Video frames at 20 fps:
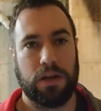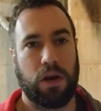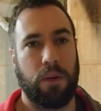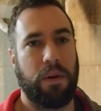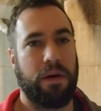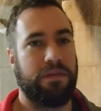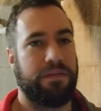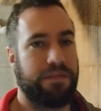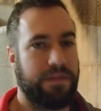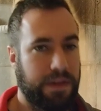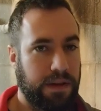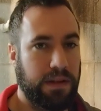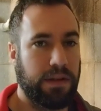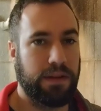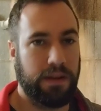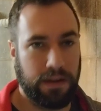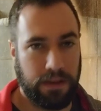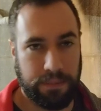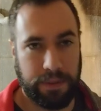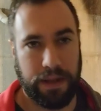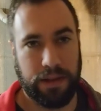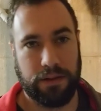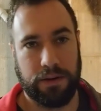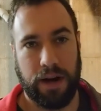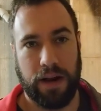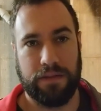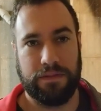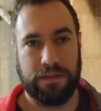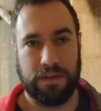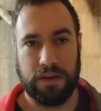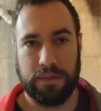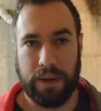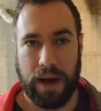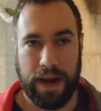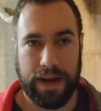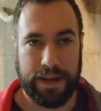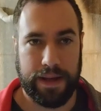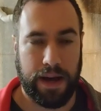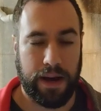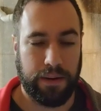Go by feel a little bit, learn how to feel your
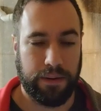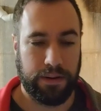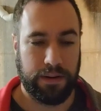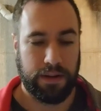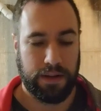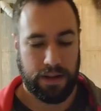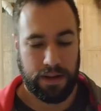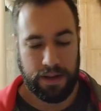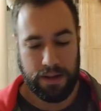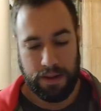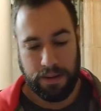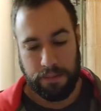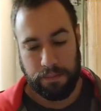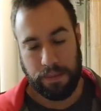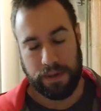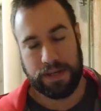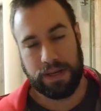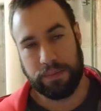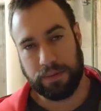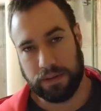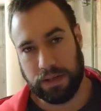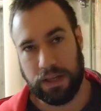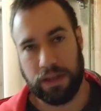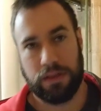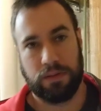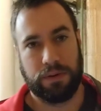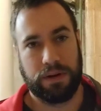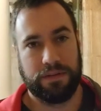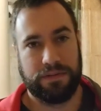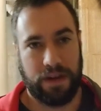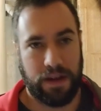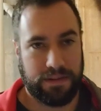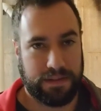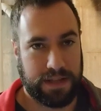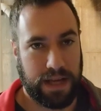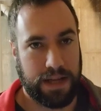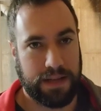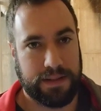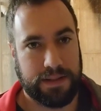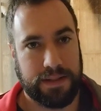body out, but typically 3 to 5
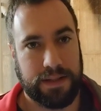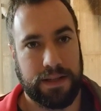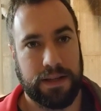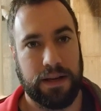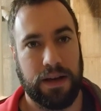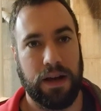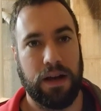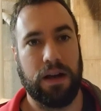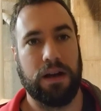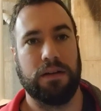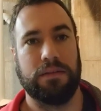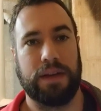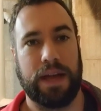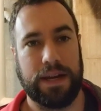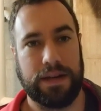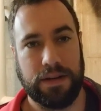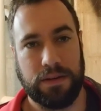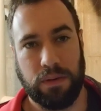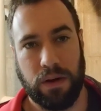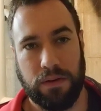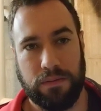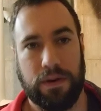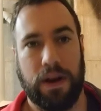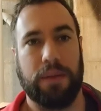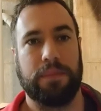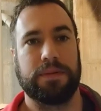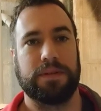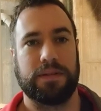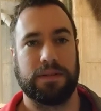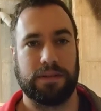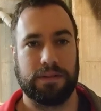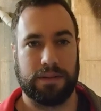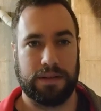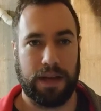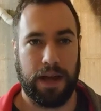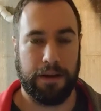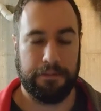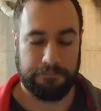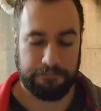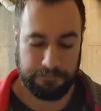sets of 8 to 12 reps,
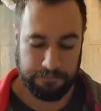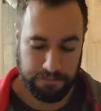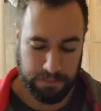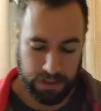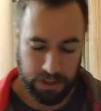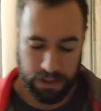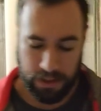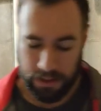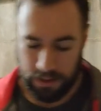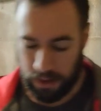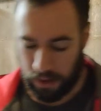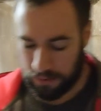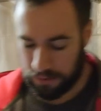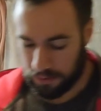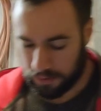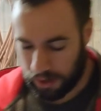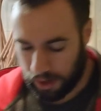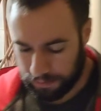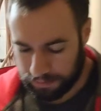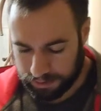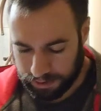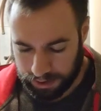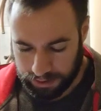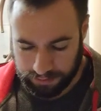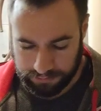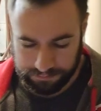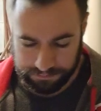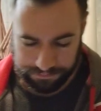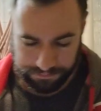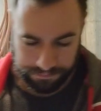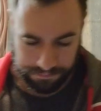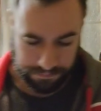okay? Nothing too complicated.